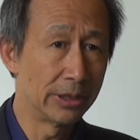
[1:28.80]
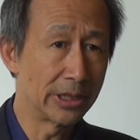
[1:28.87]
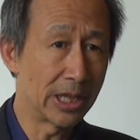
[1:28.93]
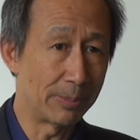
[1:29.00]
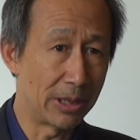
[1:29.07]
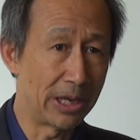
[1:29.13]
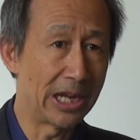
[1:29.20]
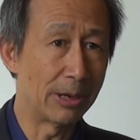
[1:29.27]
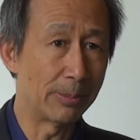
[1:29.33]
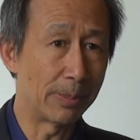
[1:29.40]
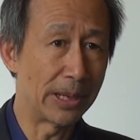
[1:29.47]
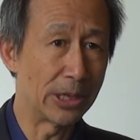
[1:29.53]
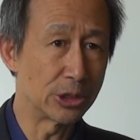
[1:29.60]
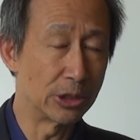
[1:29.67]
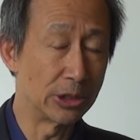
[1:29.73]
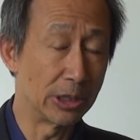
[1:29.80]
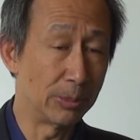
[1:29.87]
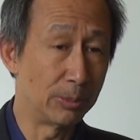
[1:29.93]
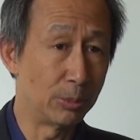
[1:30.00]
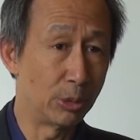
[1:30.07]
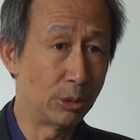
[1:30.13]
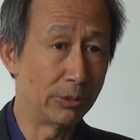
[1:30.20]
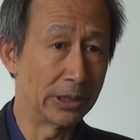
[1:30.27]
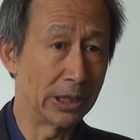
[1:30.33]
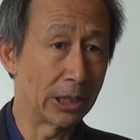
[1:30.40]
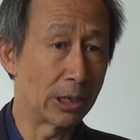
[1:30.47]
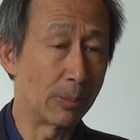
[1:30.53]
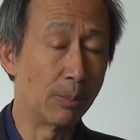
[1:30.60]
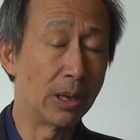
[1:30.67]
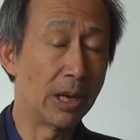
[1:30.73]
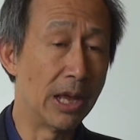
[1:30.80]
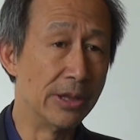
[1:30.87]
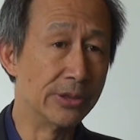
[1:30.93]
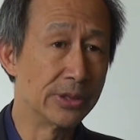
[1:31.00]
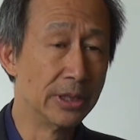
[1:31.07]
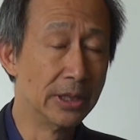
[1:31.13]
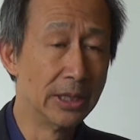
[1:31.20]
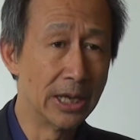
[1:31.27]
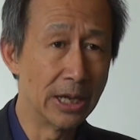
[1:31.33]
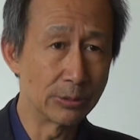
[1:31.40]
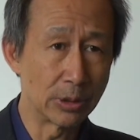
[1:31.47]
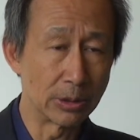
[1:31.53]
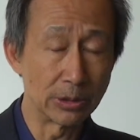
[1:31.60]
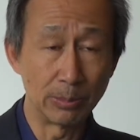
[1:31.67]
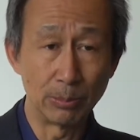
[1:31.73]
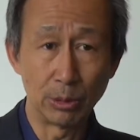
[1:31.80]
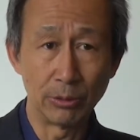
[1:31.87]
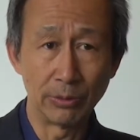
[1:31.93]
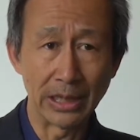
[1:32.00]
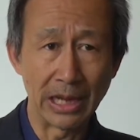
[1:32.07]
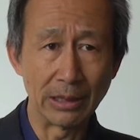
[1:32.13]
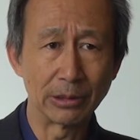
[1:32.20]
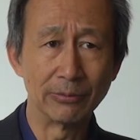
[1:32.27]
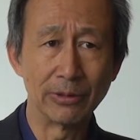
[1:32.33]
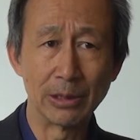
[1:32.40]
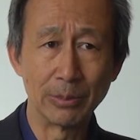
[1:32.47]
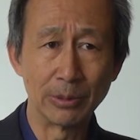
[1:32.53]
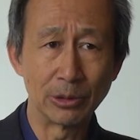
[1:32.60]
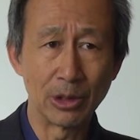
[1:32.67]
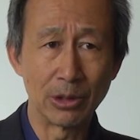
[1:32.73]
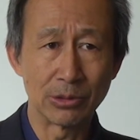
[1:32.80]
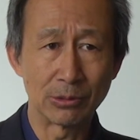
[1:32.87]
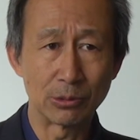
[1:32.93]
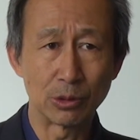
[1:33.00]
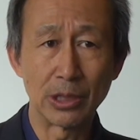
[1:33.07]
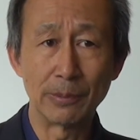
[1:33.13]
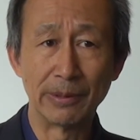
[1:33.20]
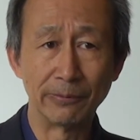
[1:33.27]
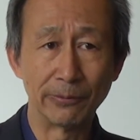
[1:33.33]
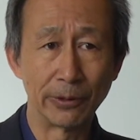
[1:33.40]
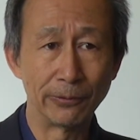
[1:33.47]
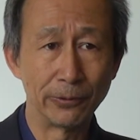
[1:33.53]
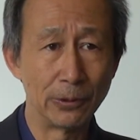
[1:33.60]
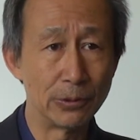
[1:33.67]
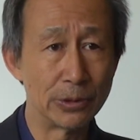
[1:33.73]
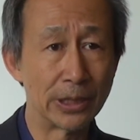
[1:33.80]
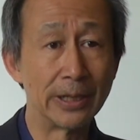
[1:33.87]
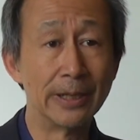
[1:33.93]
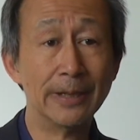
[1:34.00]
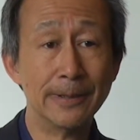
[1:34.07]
That might help patients improving their compliance as well as improving our development in terms of treatment for the future.